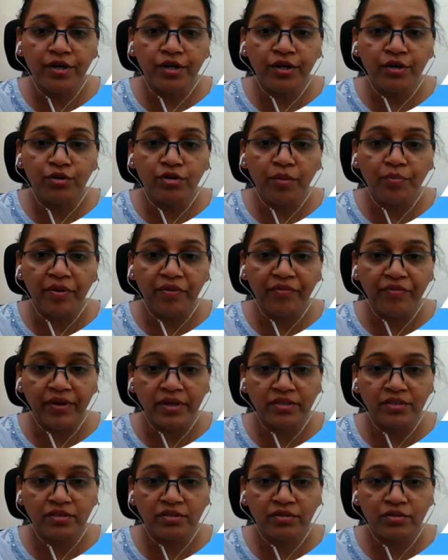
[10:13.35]
into the
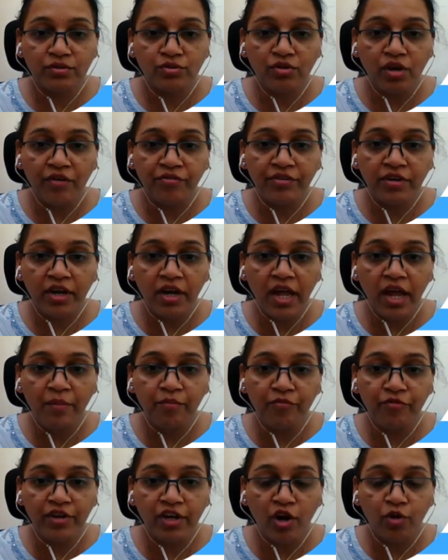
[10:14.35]
prefix. So after
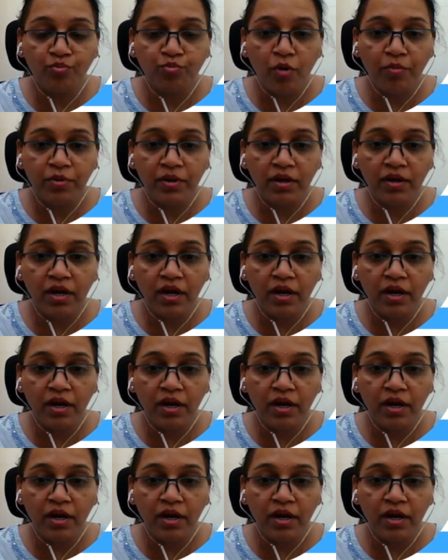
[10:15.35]
m we have popped